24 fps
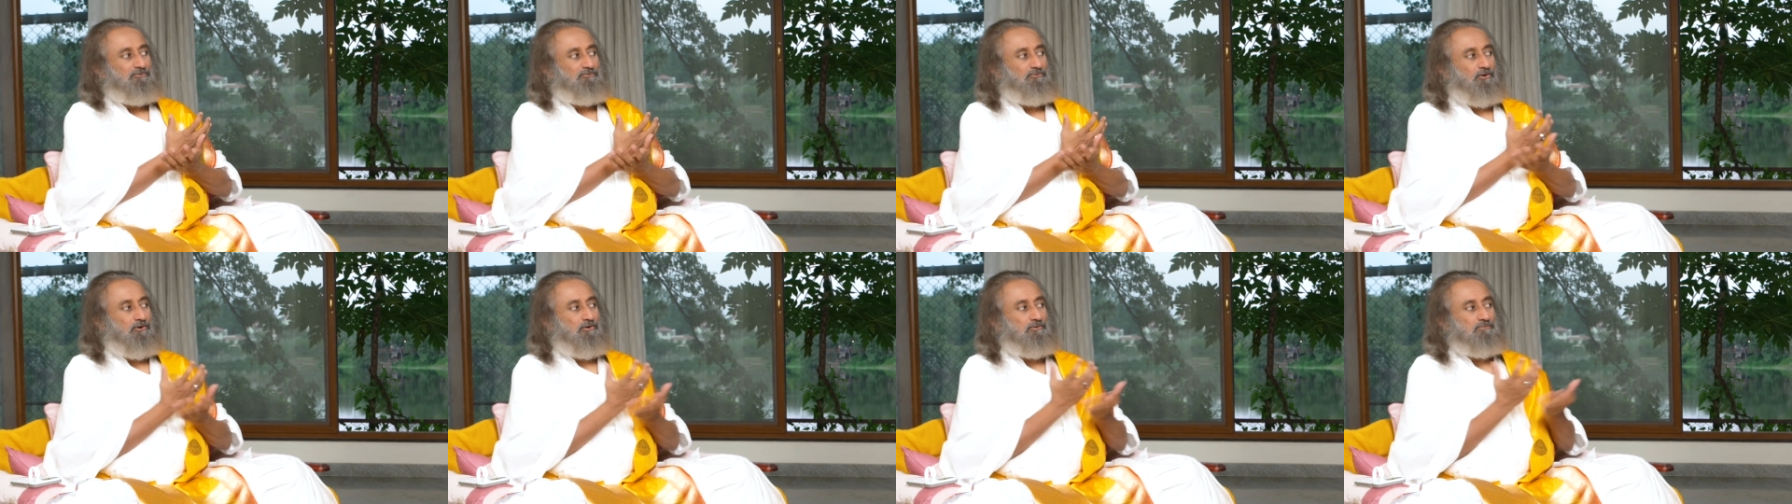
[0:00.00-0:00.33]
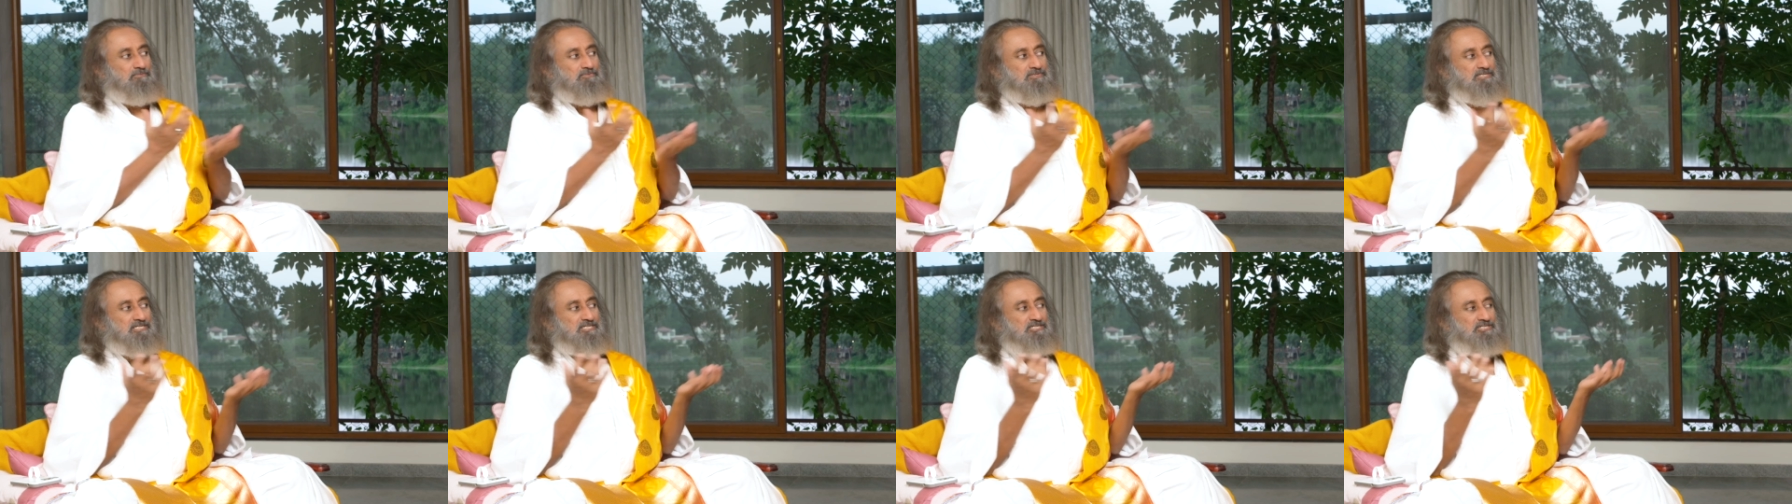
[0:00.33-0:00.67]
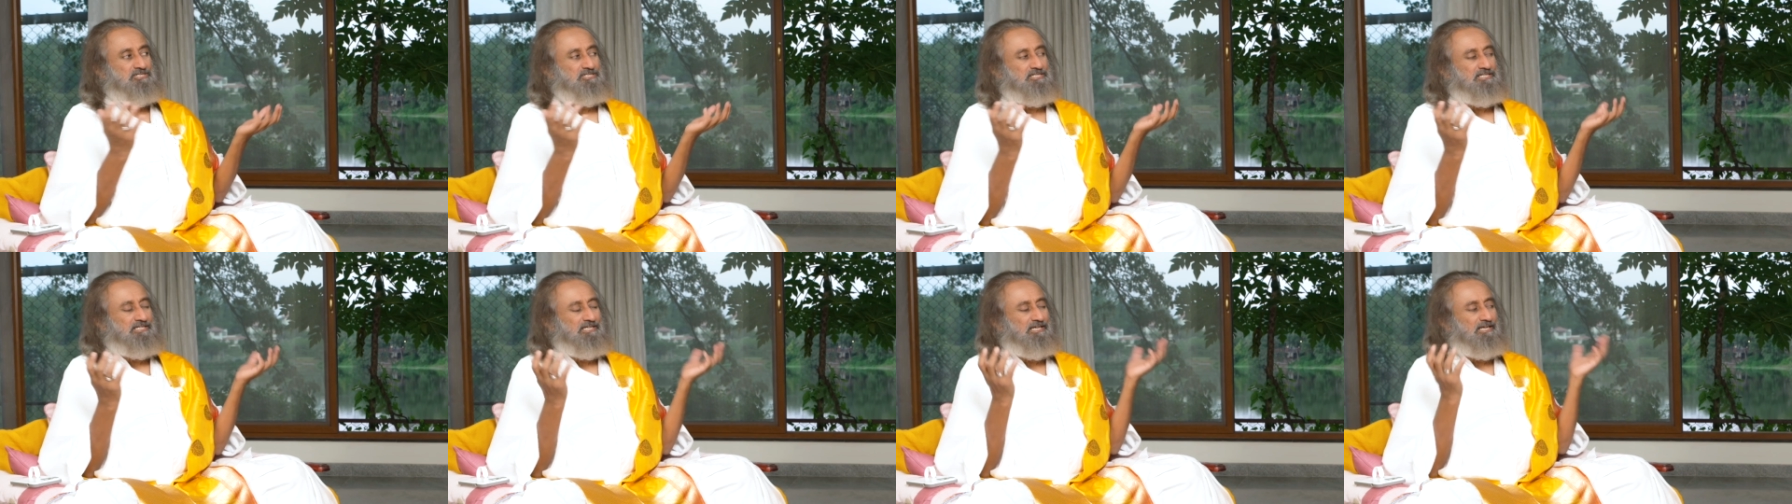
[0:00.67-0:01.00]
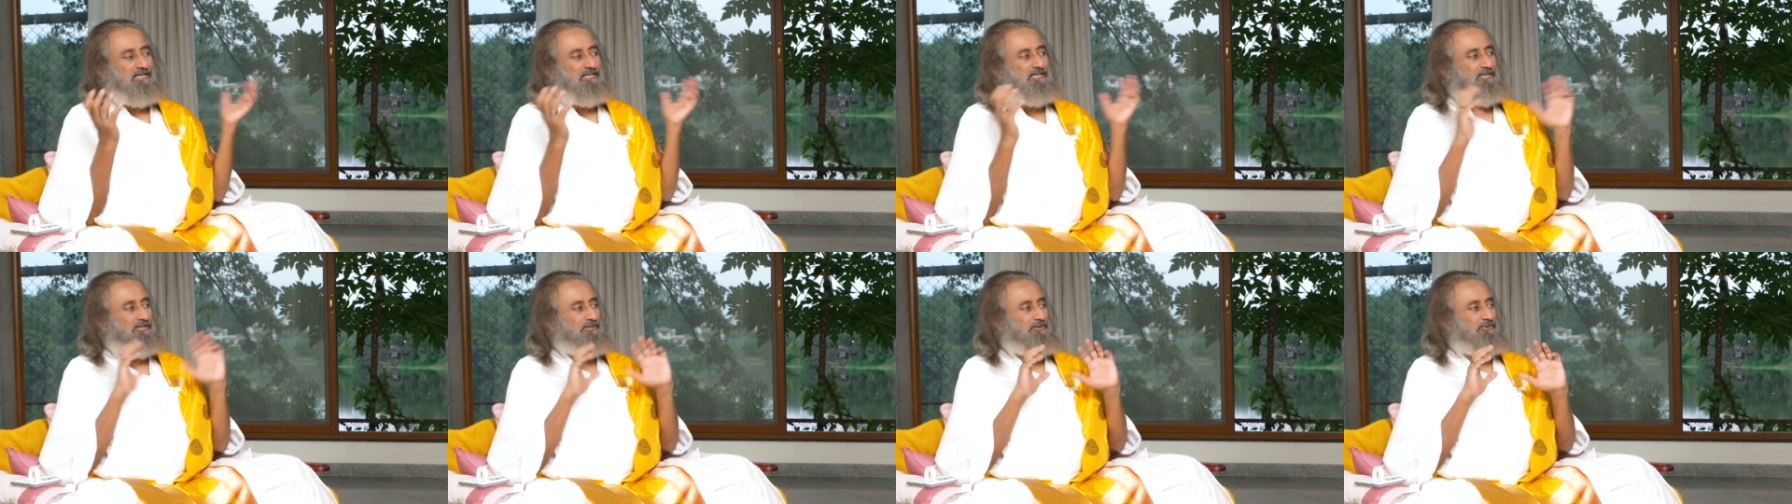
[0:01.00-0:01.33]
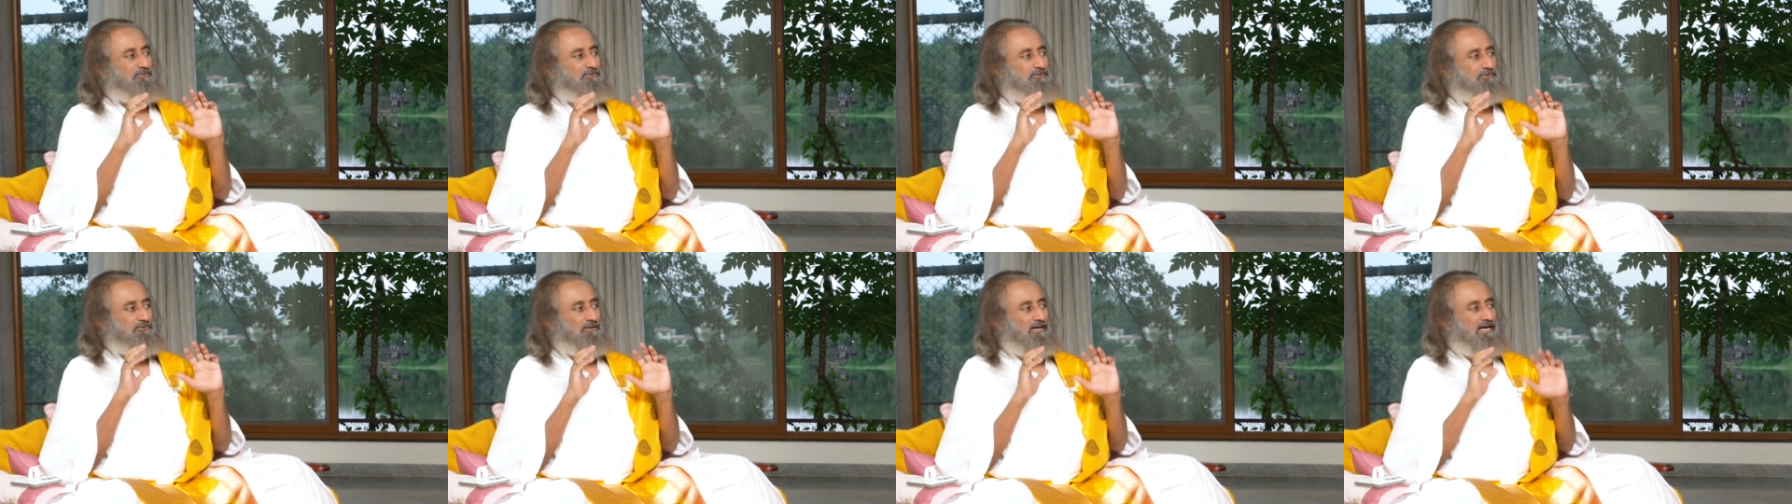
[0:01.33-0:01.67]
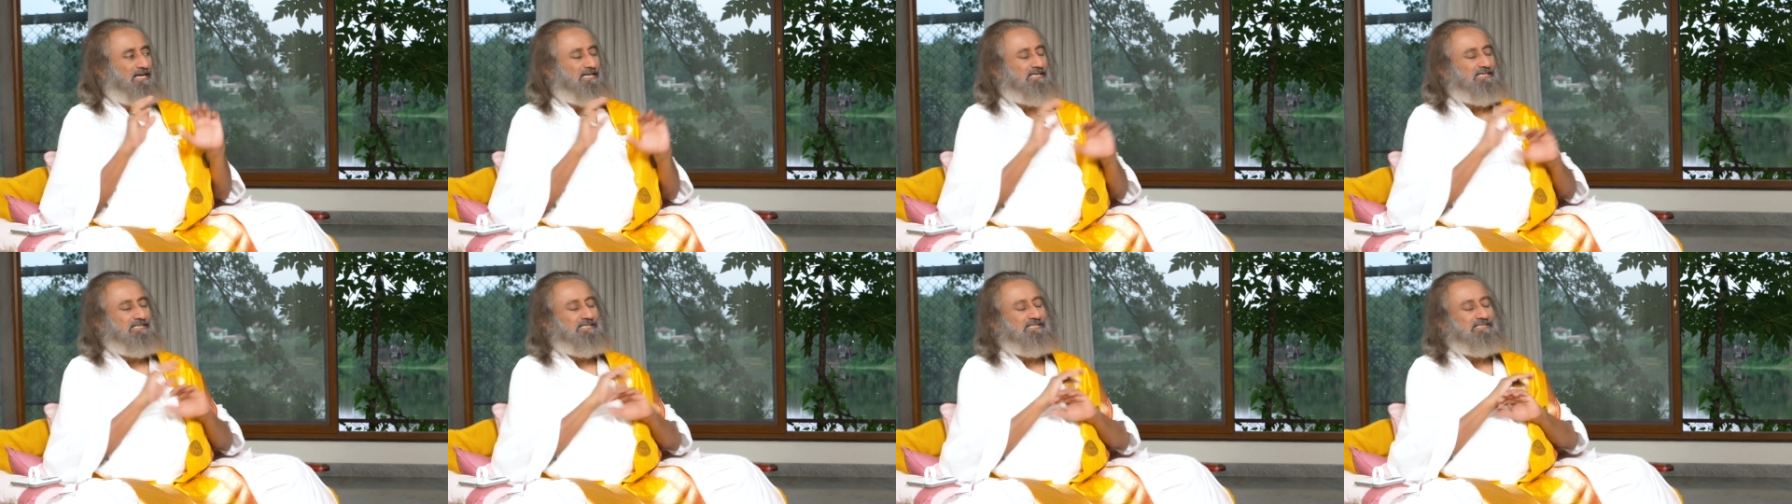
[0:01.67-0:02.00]
forms a shield around you
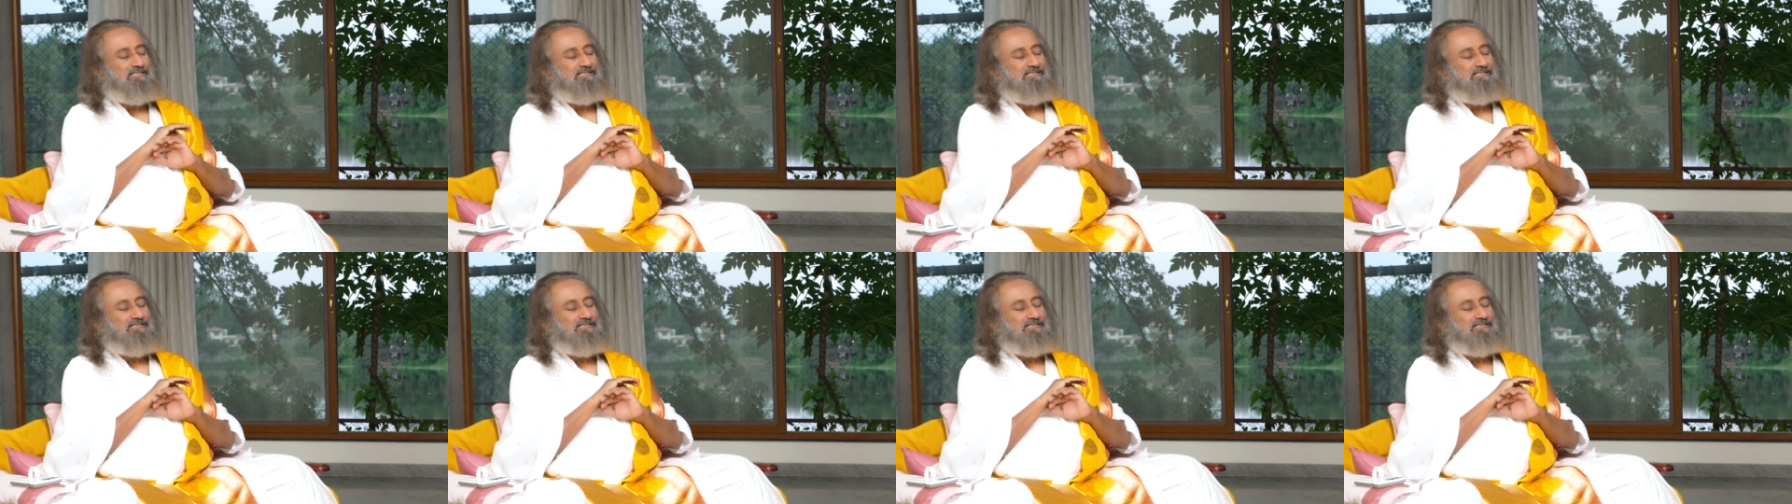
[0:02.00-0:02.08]
and